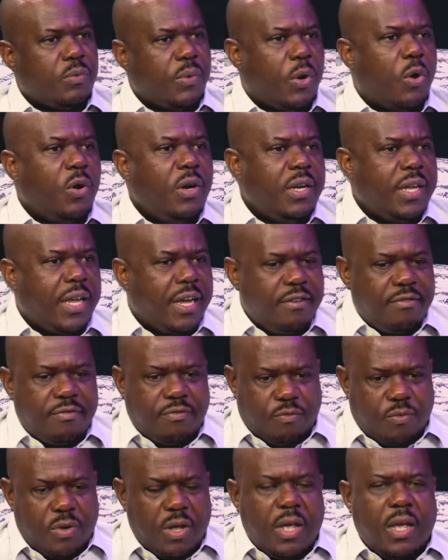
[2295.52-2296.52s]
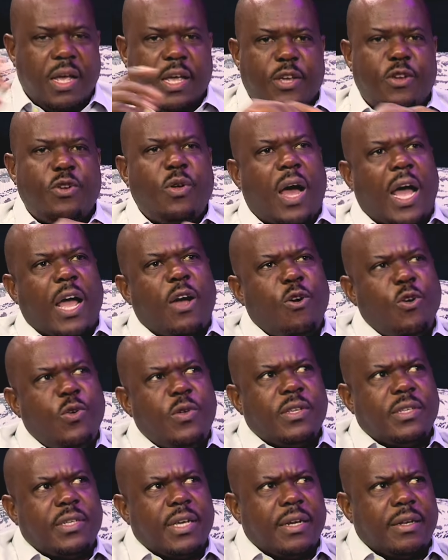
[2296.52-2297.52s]
We only have, you know, I
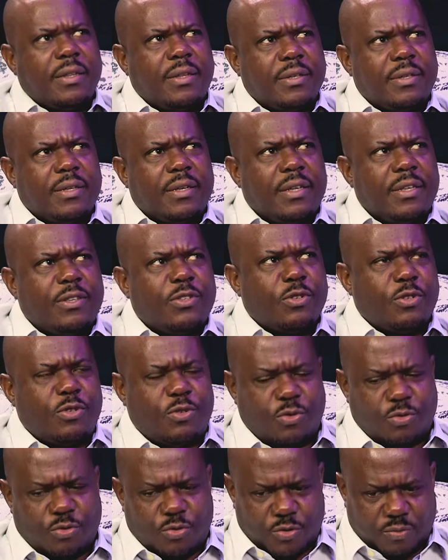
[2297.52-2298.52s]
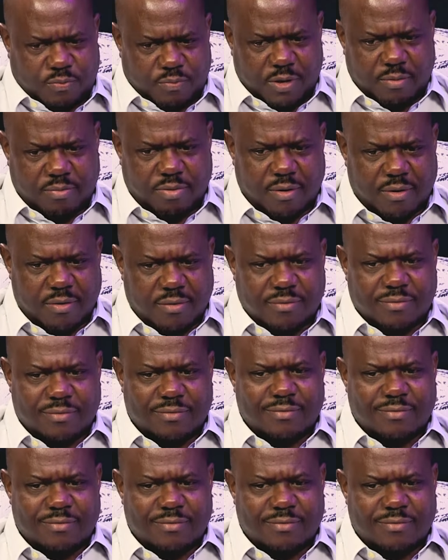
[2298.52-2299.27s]
always say this, Kitso, to people.